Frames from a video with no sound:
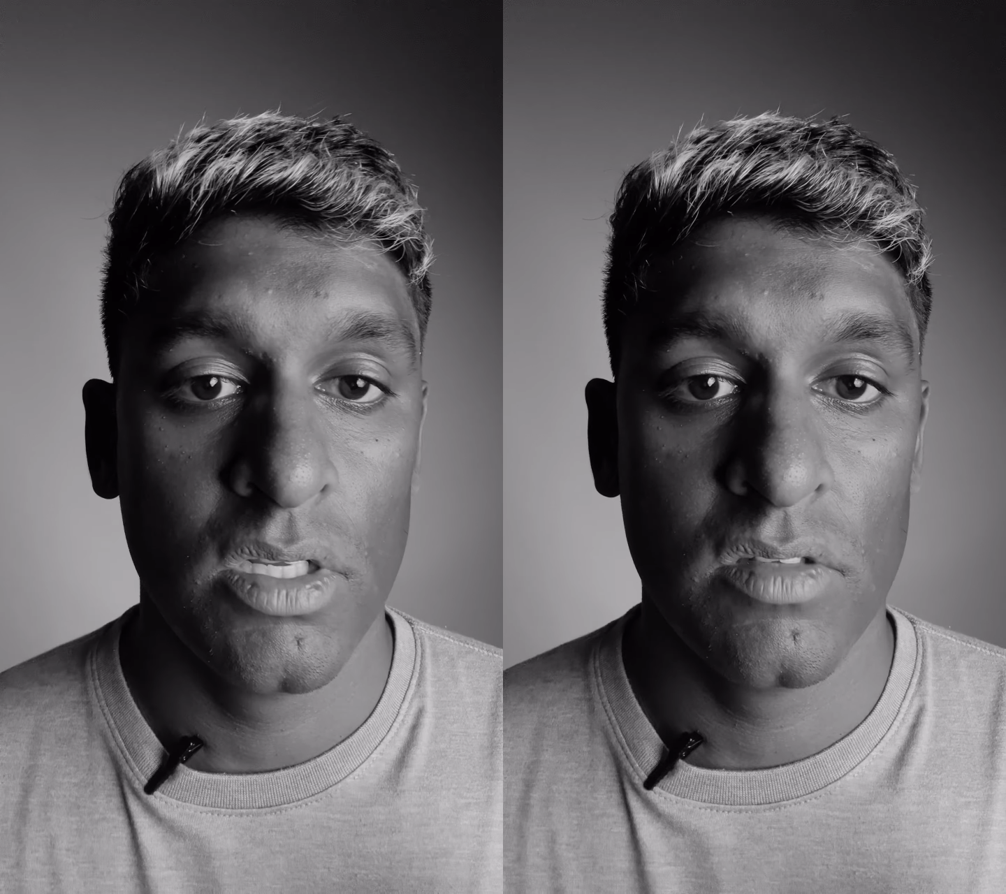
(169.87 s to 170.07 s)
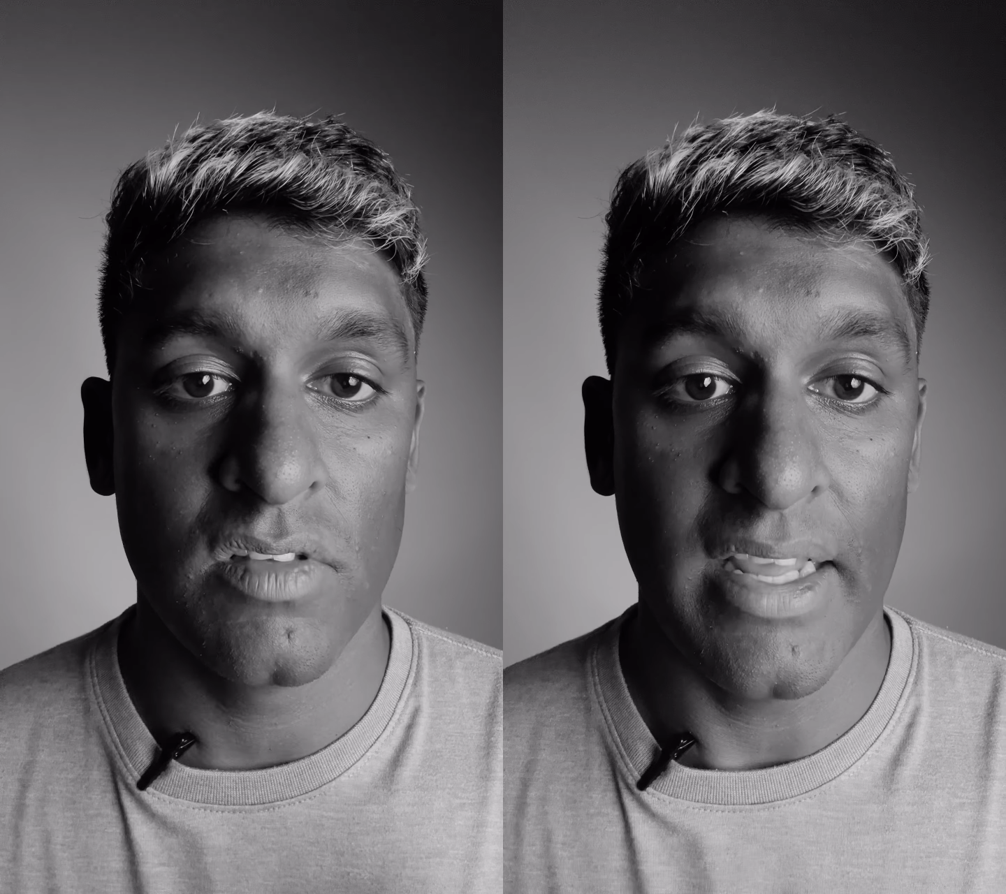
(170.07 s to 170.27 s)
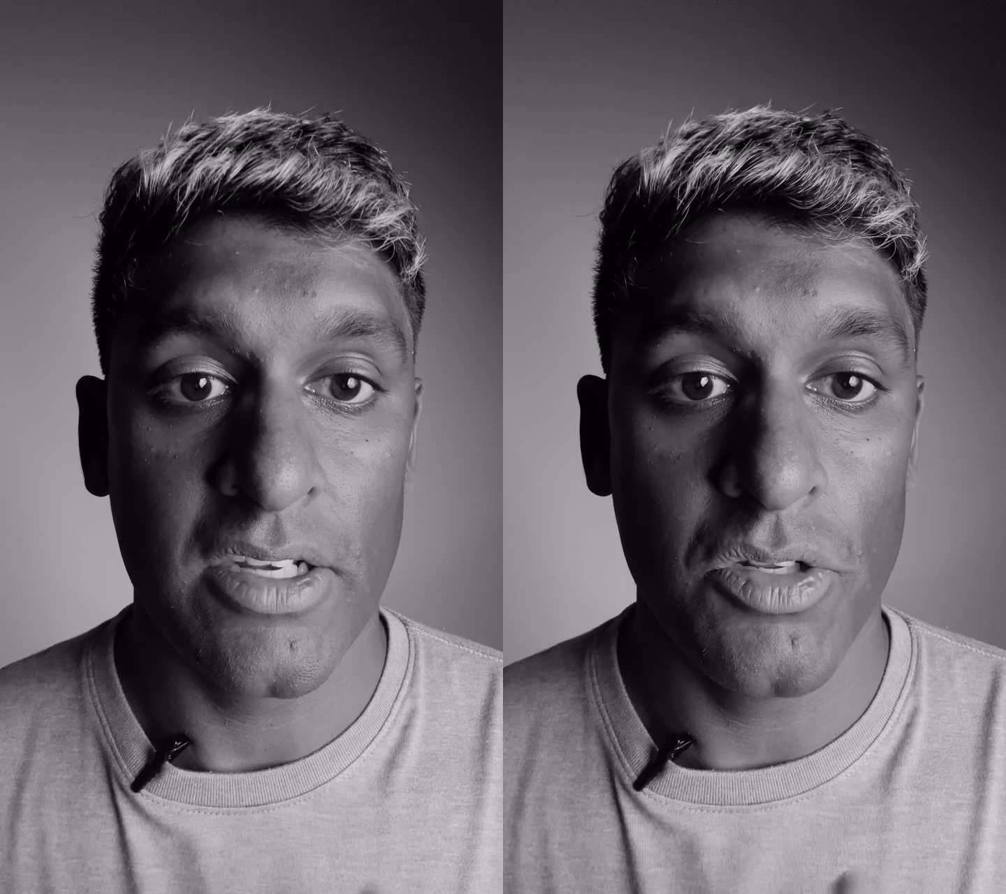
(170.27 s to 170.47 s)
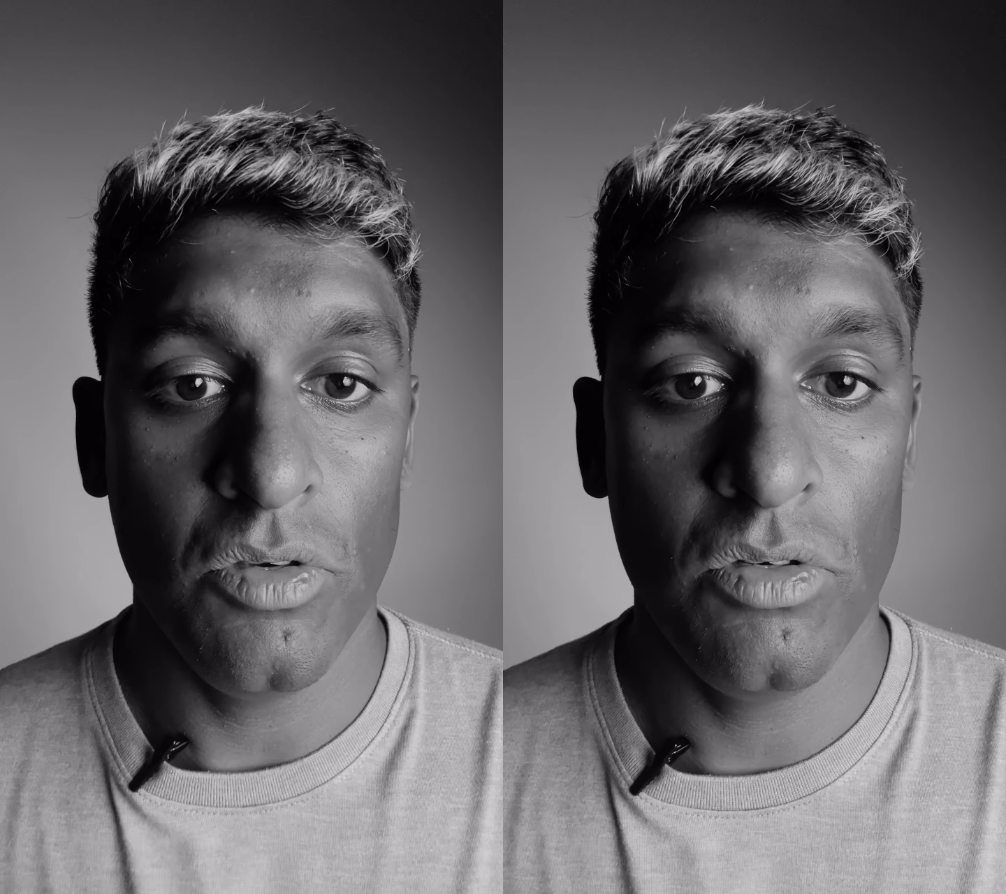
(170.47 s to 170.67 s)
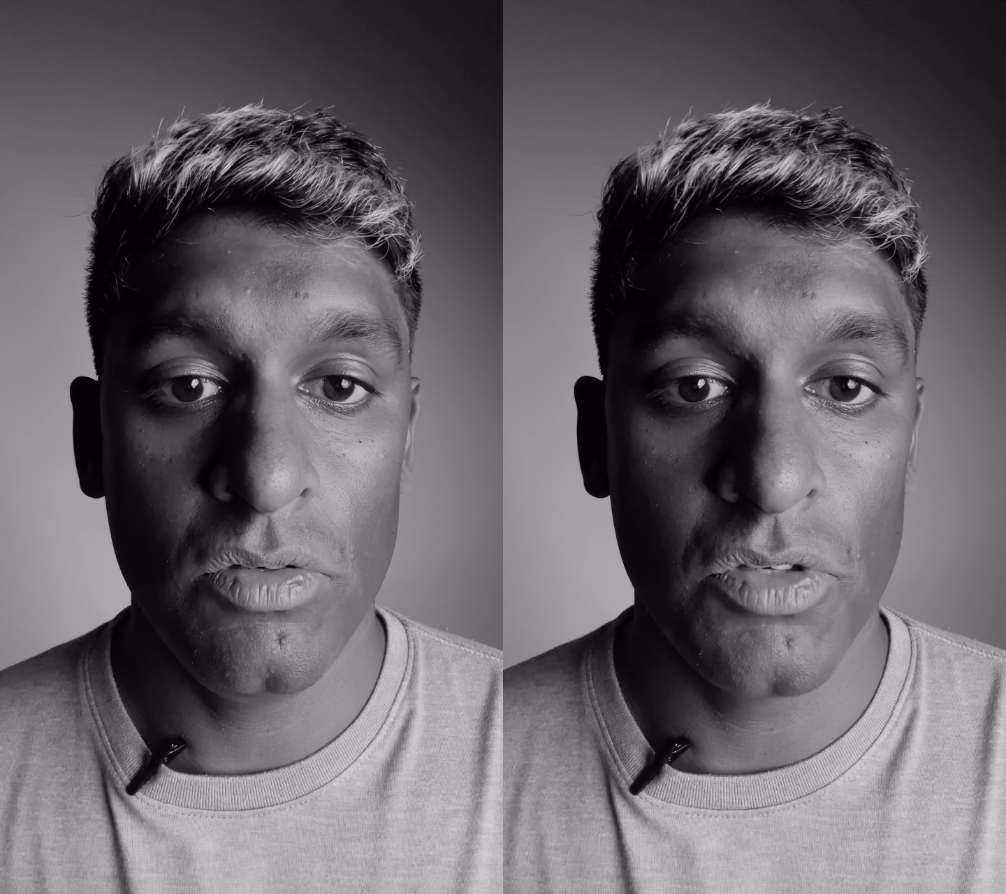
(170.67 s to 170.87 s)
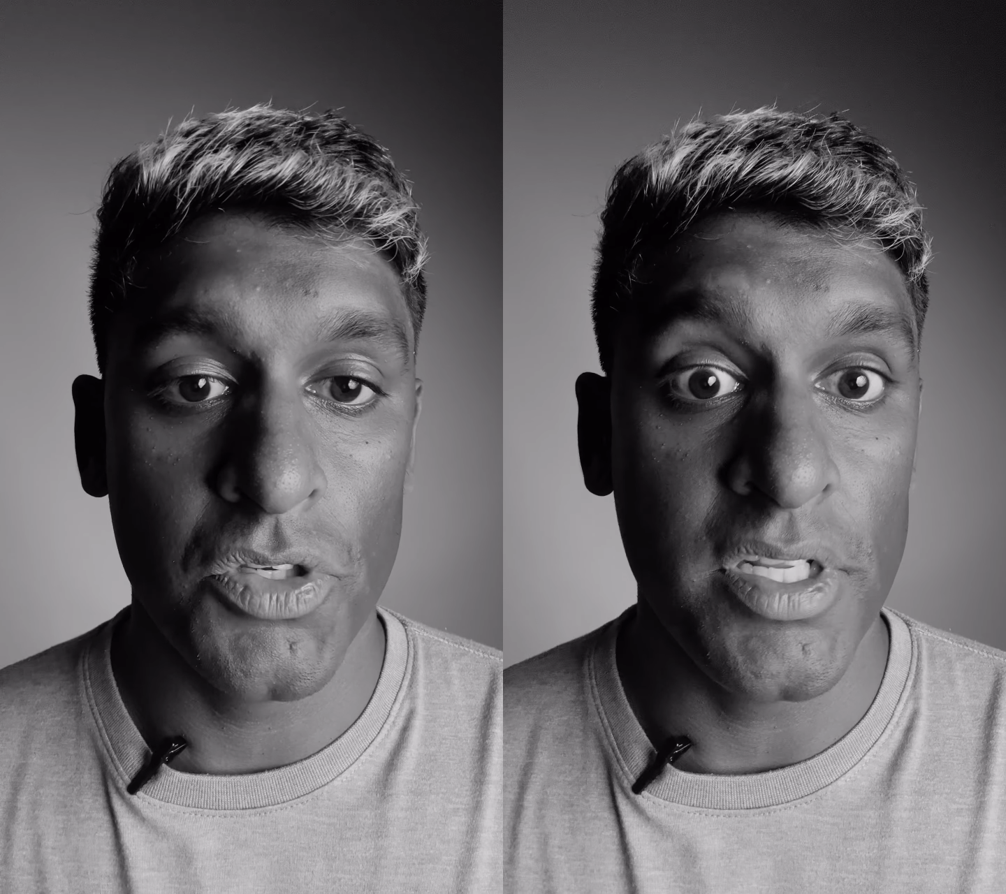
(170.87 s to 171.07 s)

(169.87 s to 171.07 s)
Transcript: select you, you